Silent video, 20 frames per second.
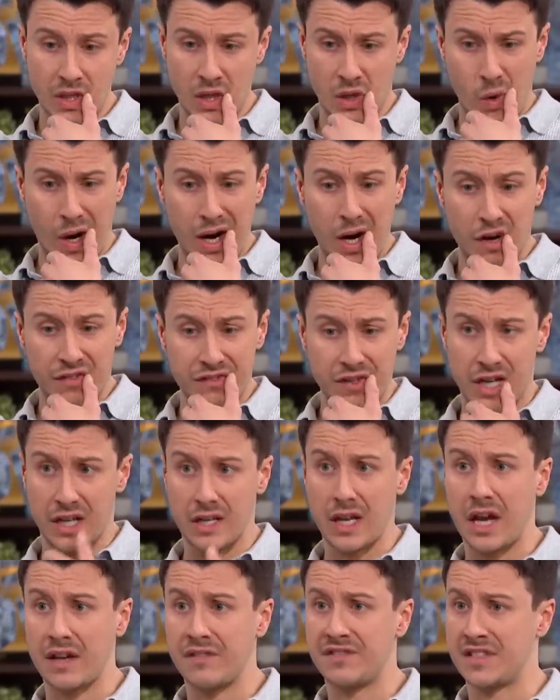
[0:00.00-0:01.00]
quite often a
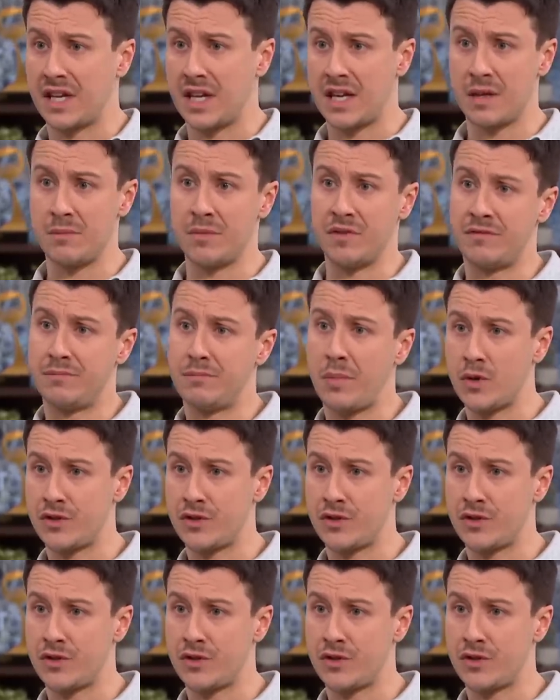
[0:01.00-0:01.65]
lifetime of